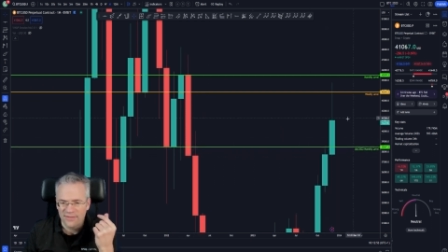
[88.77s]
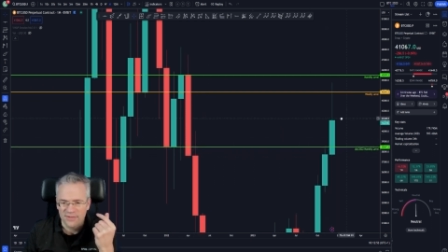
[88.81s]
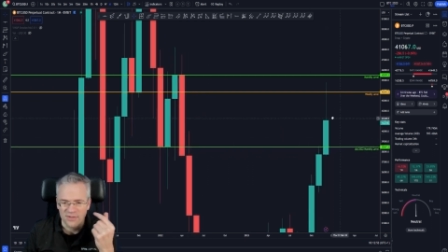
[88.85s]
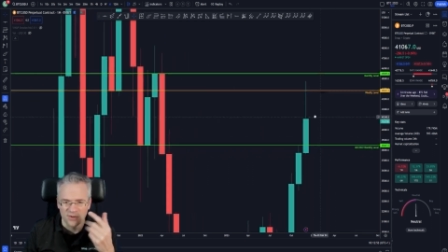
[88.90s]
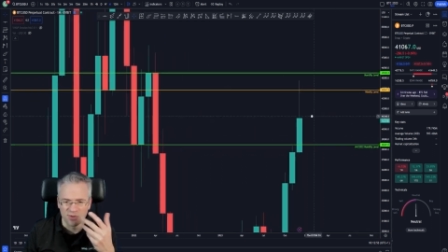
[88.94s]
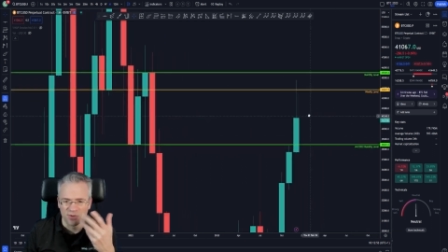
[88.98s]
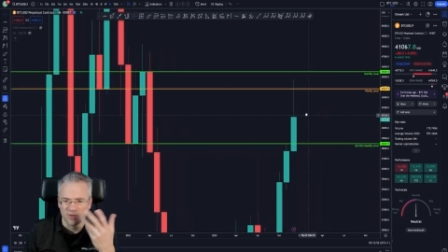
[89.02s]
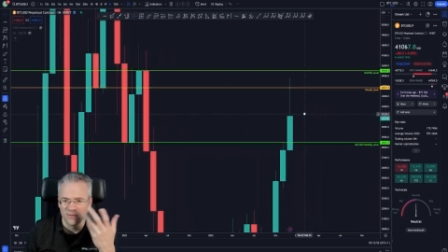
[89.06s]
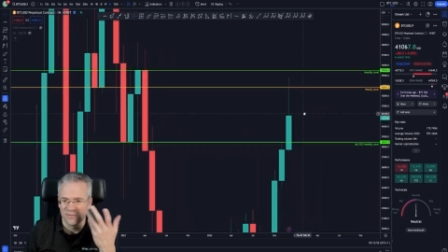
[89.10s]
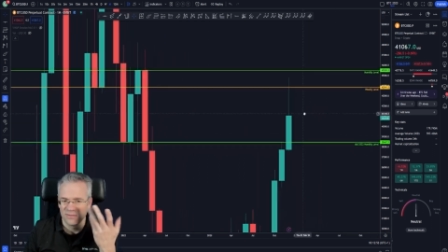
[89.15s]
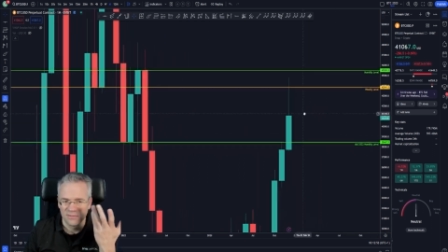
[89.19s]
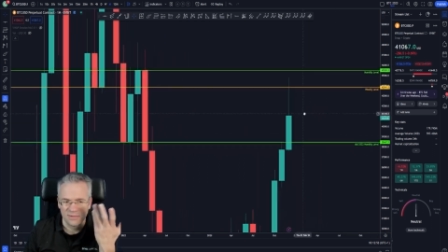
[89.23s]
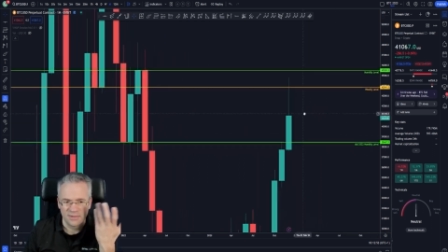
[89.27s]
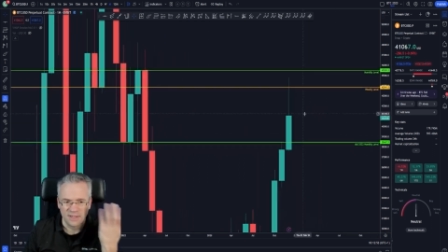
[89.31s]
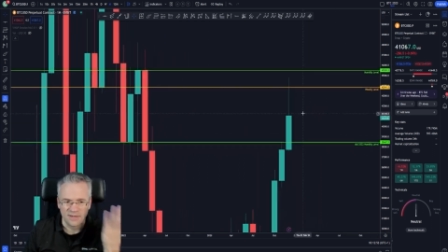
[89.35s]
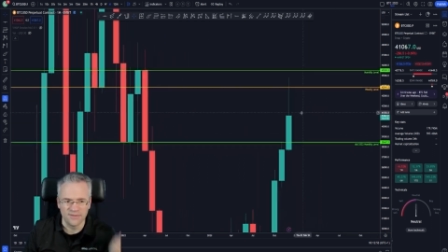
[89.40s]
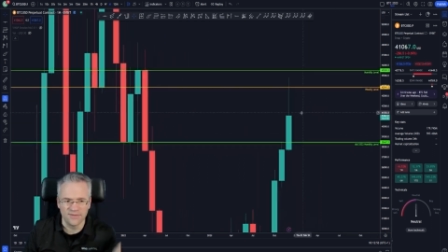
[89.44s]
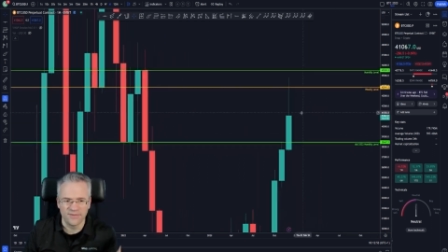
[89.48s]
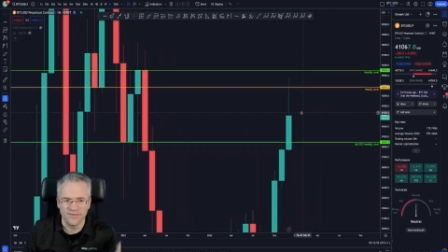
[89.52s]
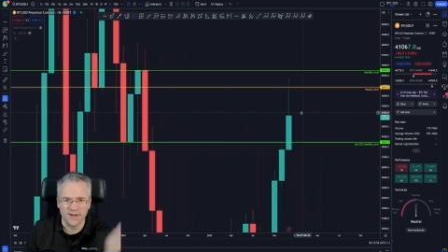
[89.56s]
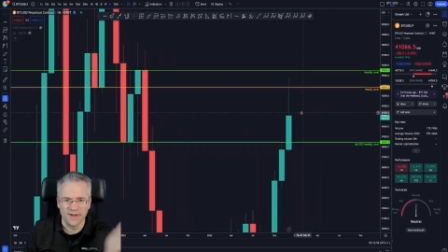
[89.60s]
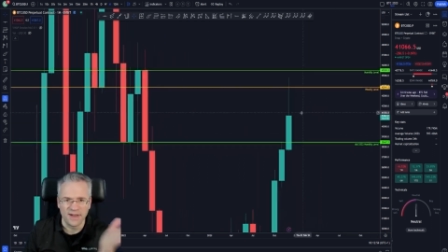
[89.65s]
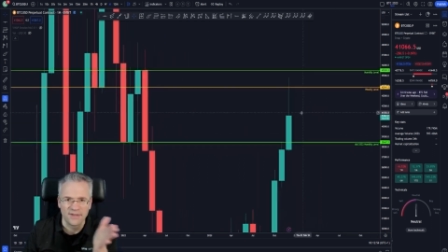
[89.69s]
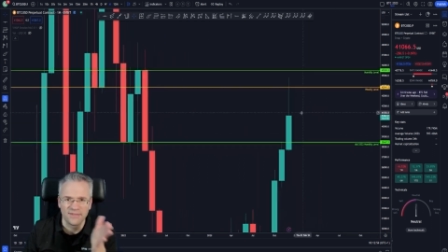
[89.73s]
So
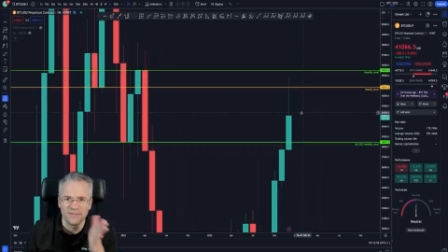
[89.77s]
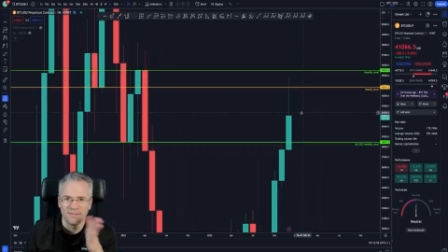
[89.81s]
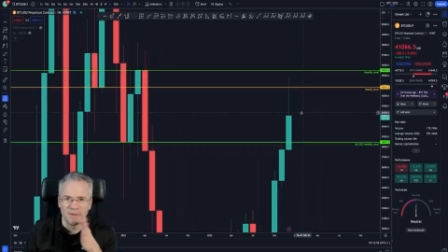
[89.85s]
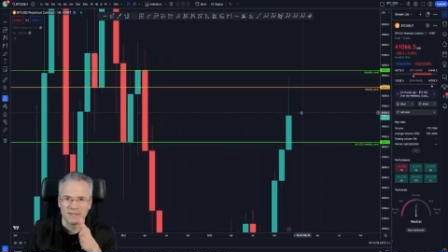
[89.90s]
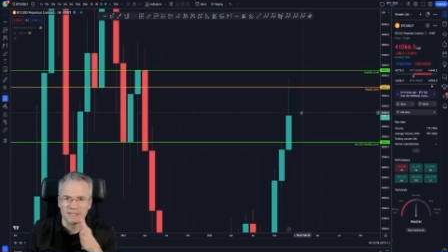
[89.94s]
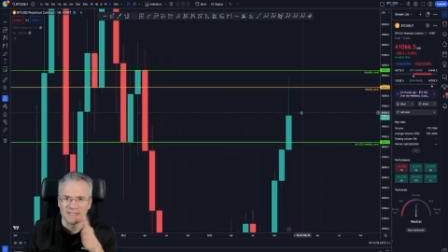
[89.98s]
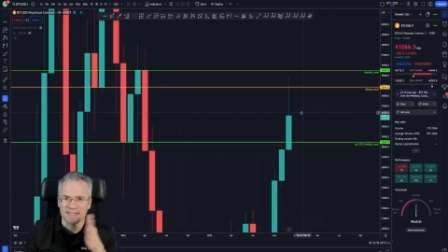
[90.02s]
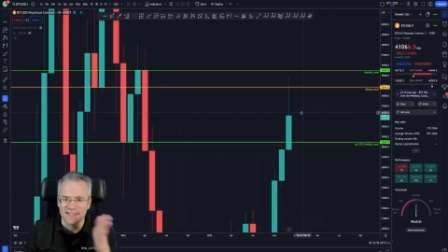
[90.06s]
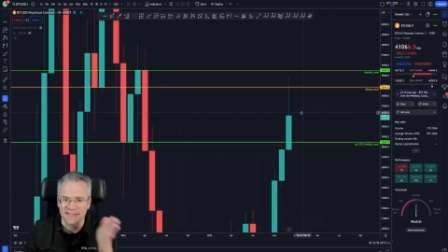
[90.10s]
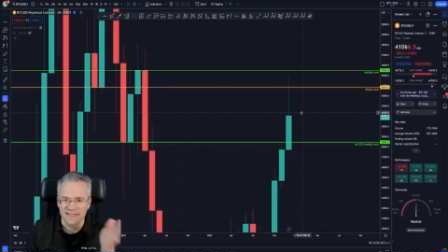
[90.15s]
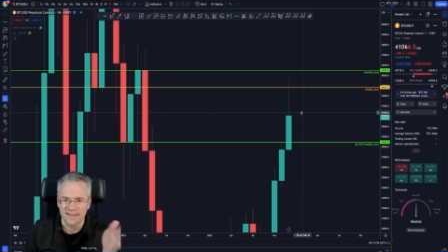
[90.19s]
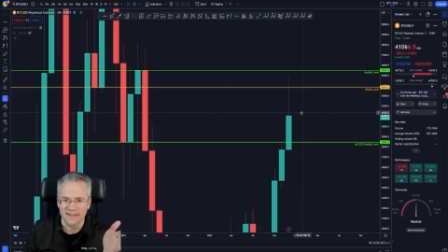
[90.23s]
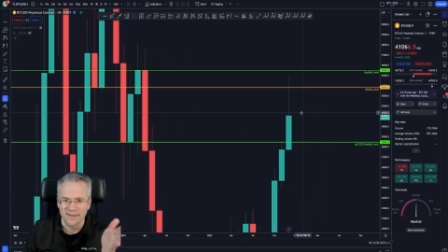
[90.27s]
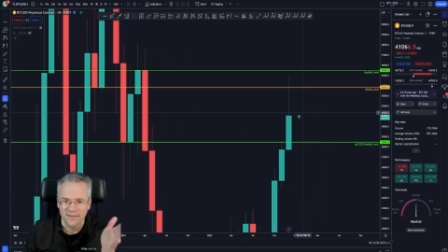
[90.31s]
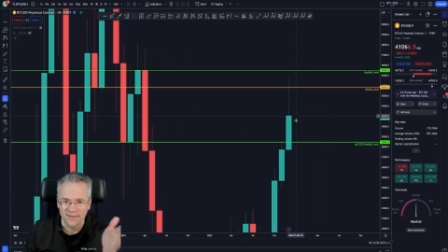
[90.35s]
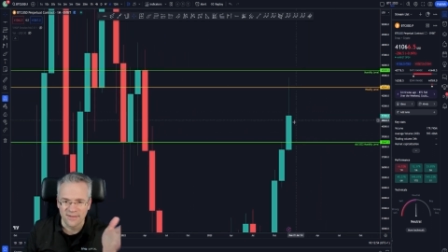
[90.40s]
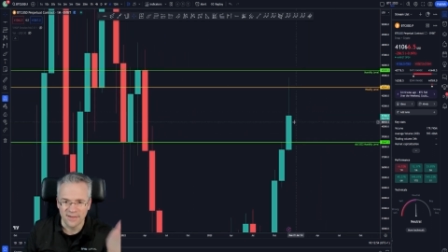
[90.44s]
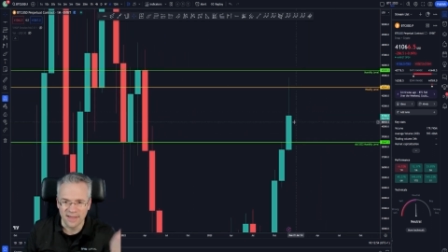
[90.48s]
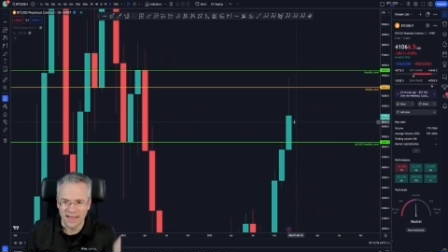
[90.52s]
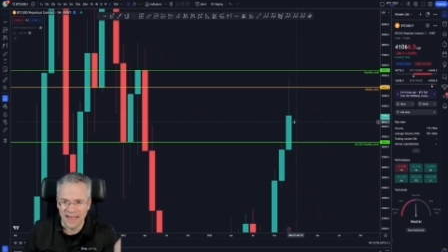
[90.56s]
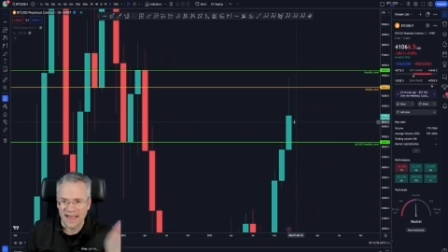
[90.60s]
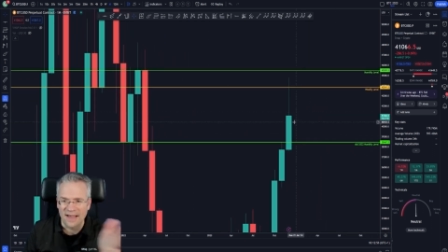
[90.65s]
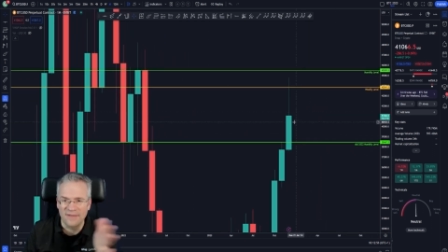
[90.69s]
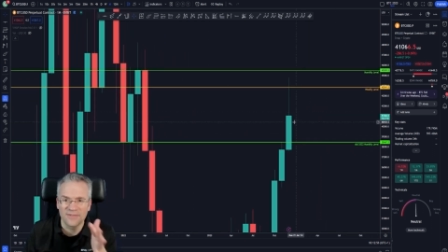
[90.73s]
five months
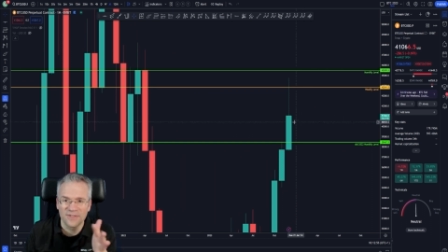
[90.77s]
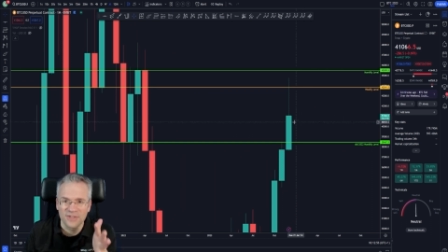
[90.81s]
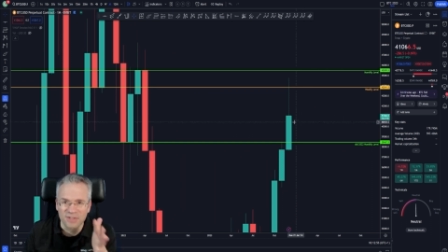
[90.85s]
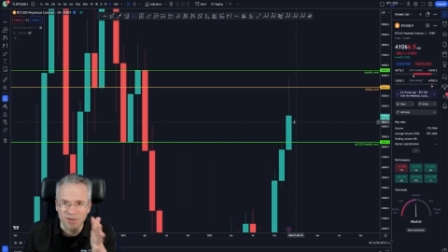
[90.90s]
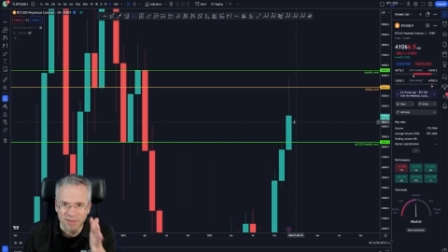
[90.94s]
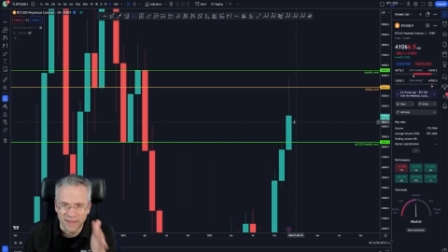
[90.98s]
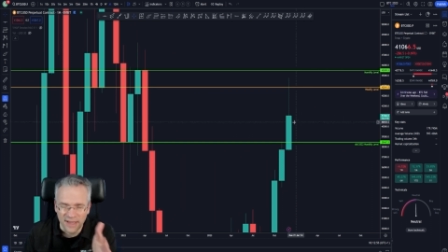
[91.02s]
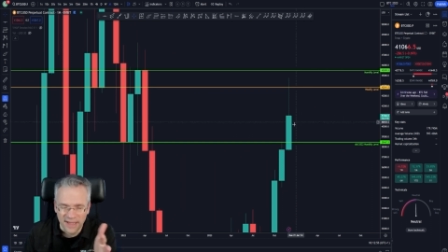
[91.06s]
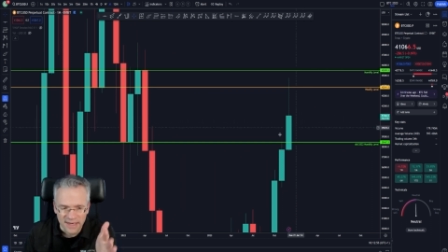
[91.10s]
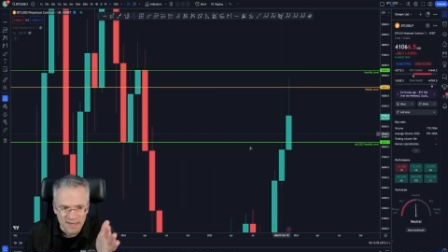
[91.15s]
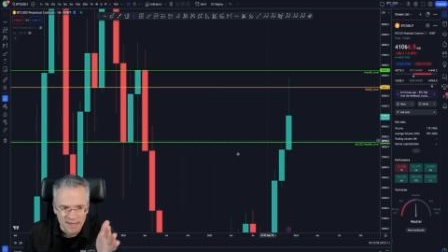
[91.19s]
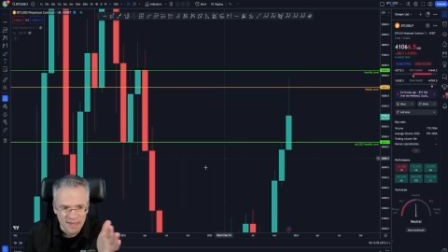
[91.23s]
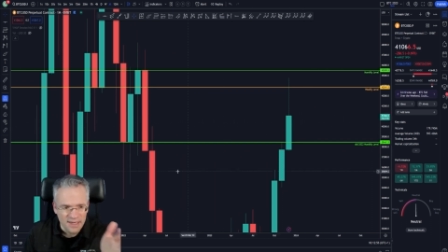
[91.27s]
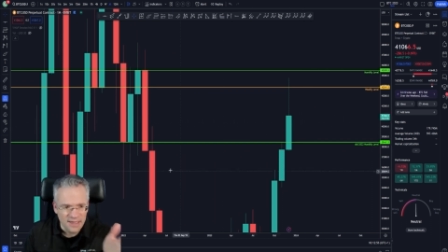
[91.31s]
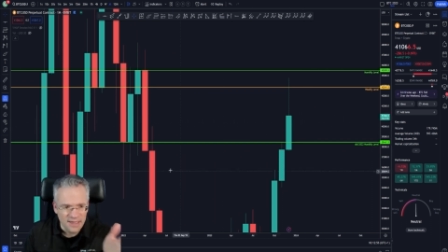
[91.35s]
after that,